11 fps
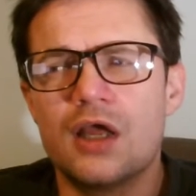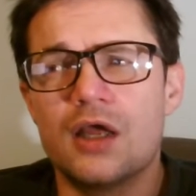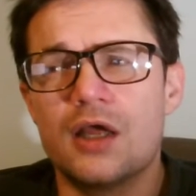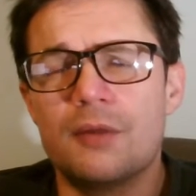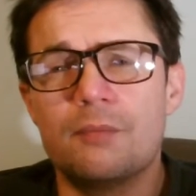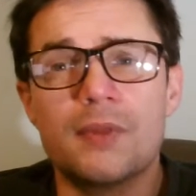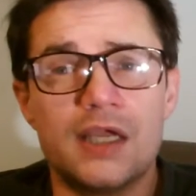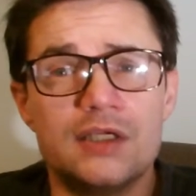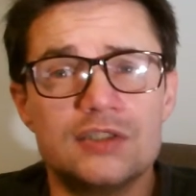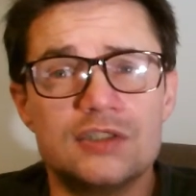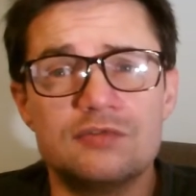
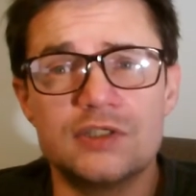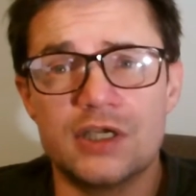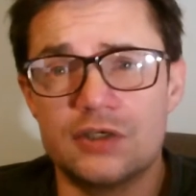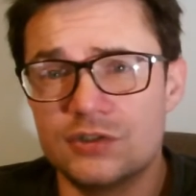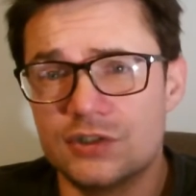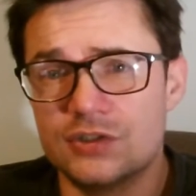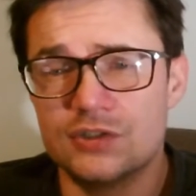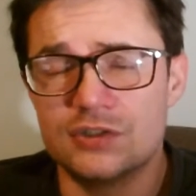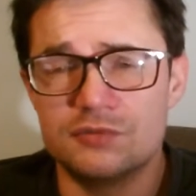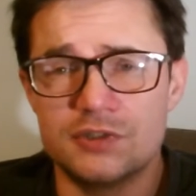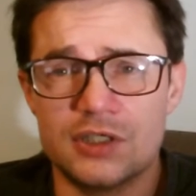HD videos, such as
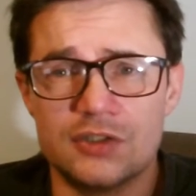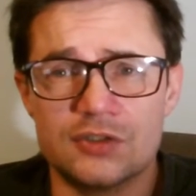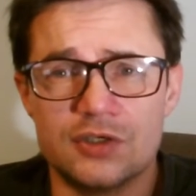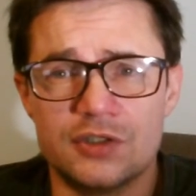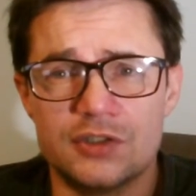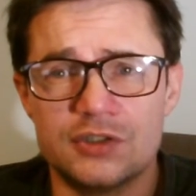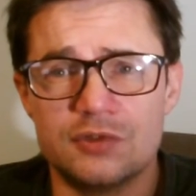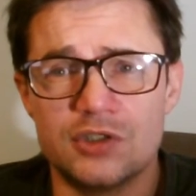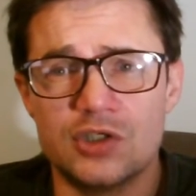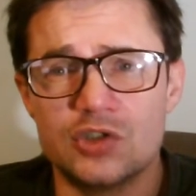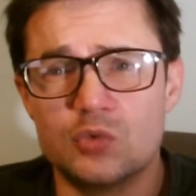the videos that I do,
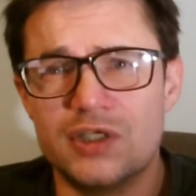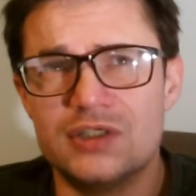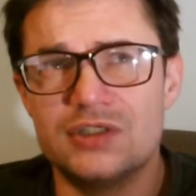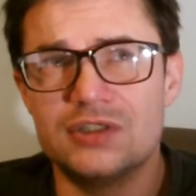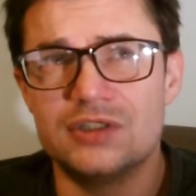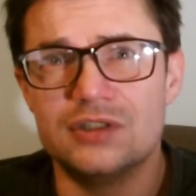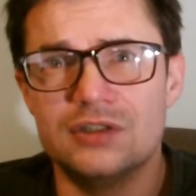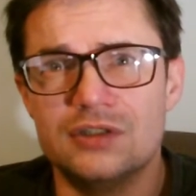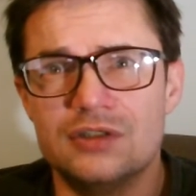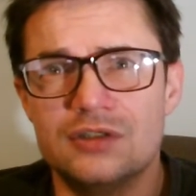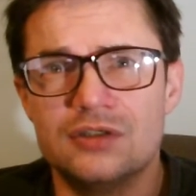are
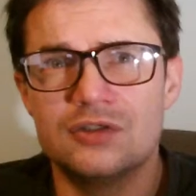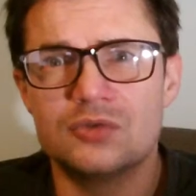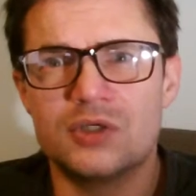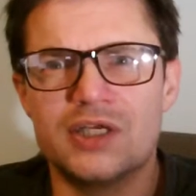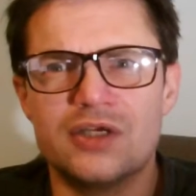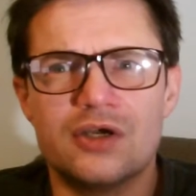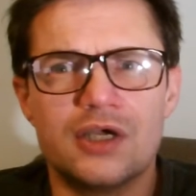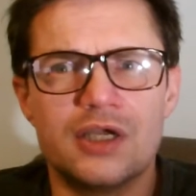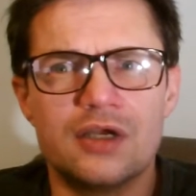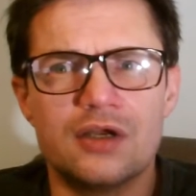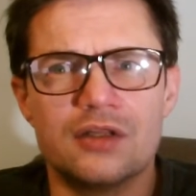
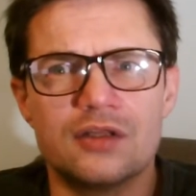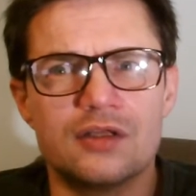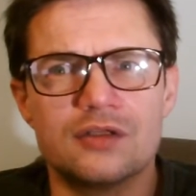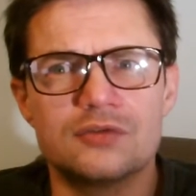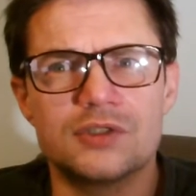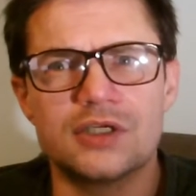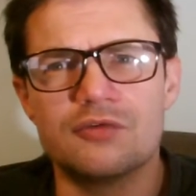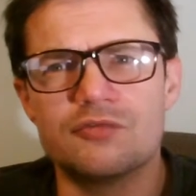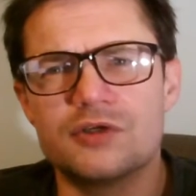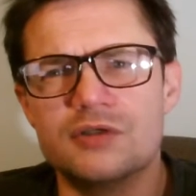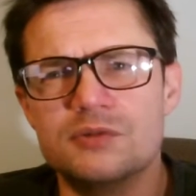29, I think 29
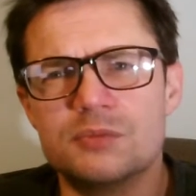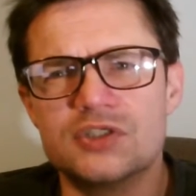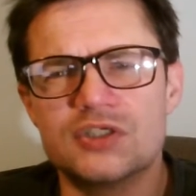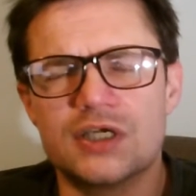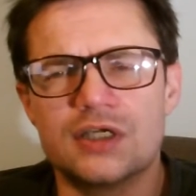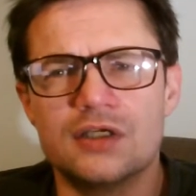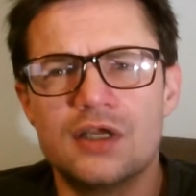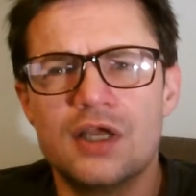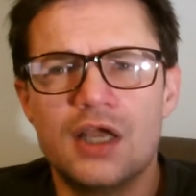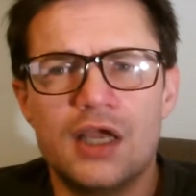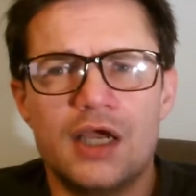frames per second,
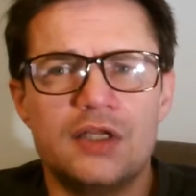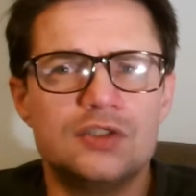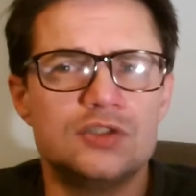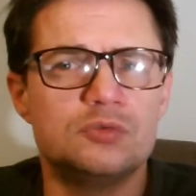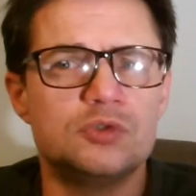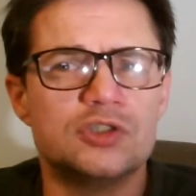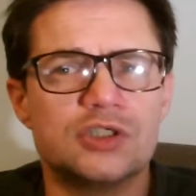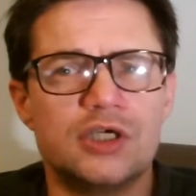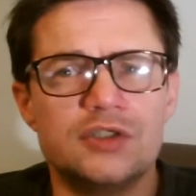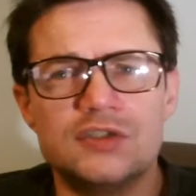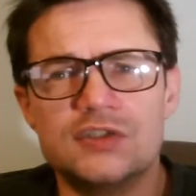and you wouldn't
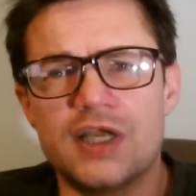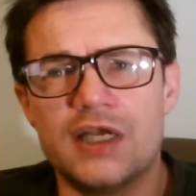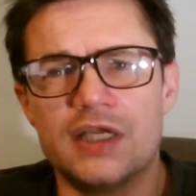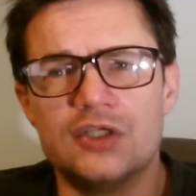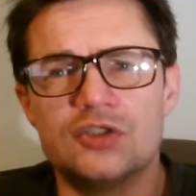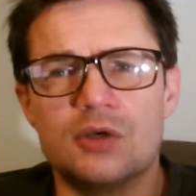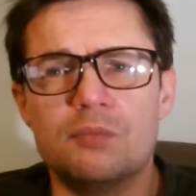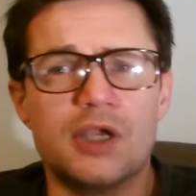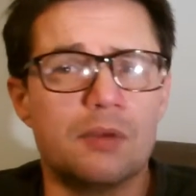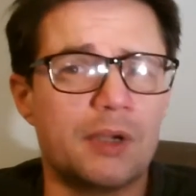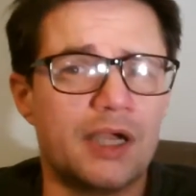notice any
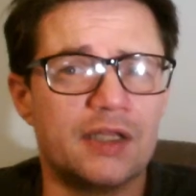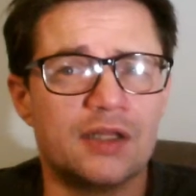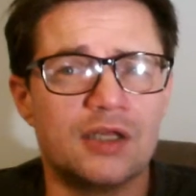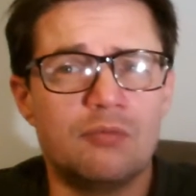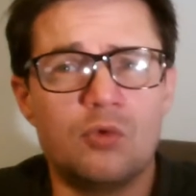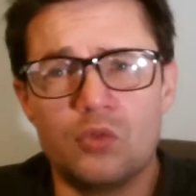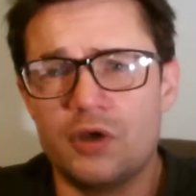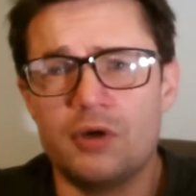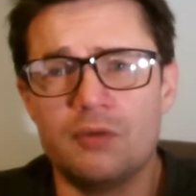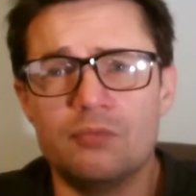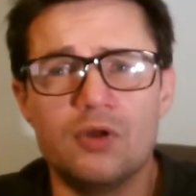jumping about in them,
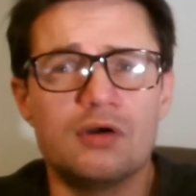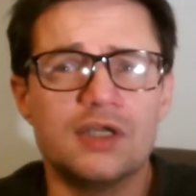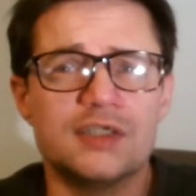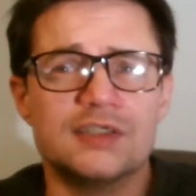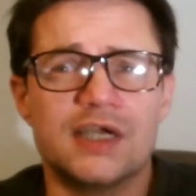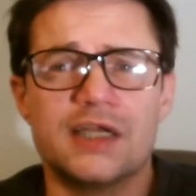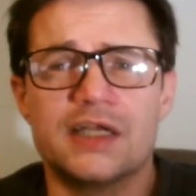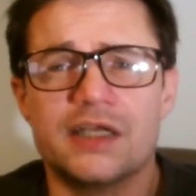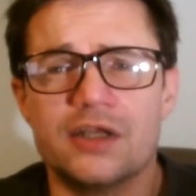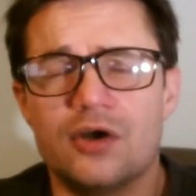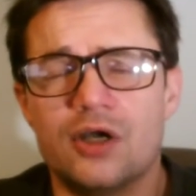although I'm not
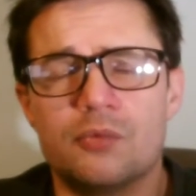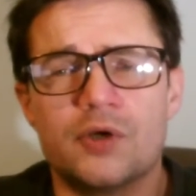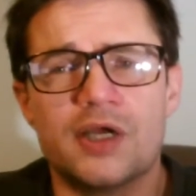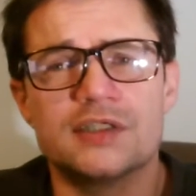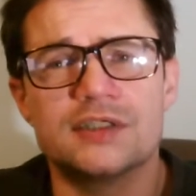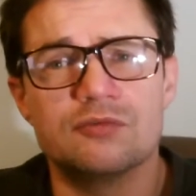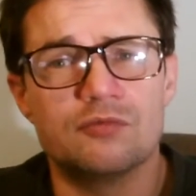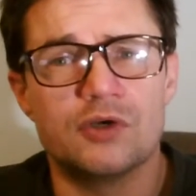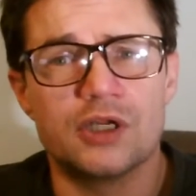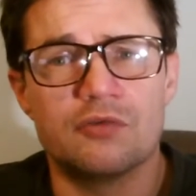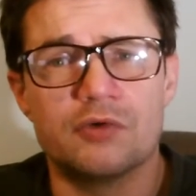exactly hyperactive and
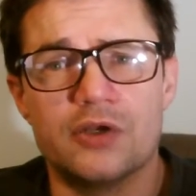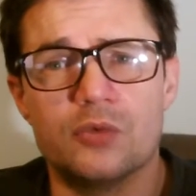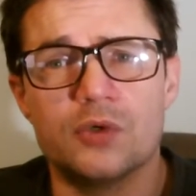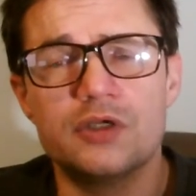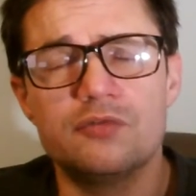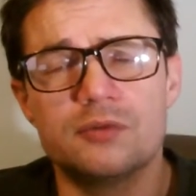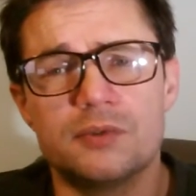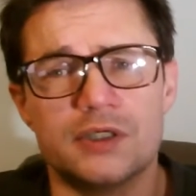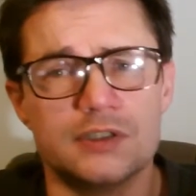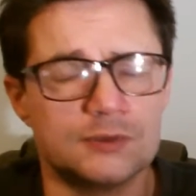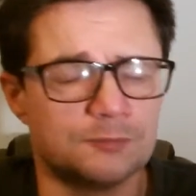running around all over the
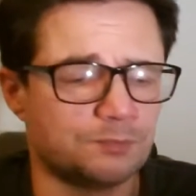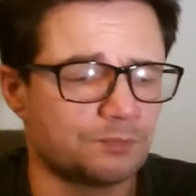place.